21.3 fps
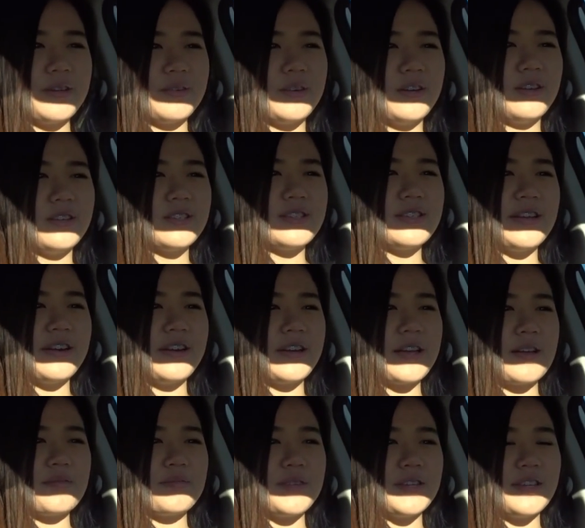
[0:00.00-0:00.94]
They were all
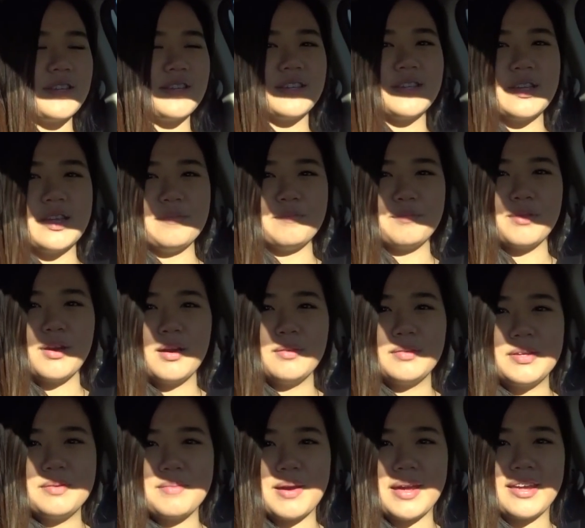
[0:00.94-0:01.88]
staring at me and
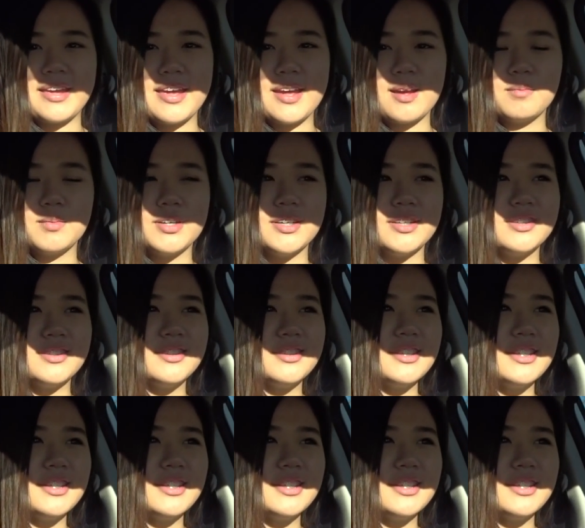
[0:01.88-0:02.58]
probably my camera.